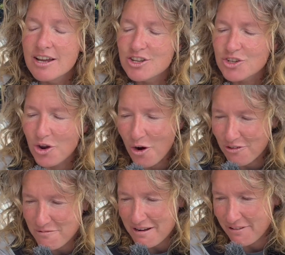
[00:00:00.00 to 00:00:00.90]
So
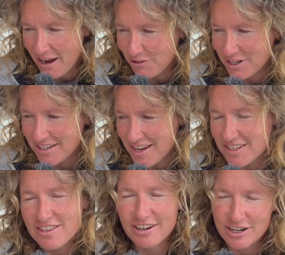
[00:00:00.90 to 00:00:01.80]
of my favorite
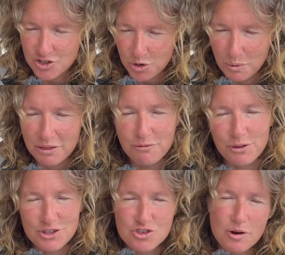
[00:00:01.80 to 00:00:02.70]
cassettes that I took with for
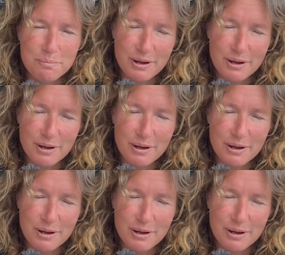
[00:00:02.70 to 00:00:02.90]
this trip,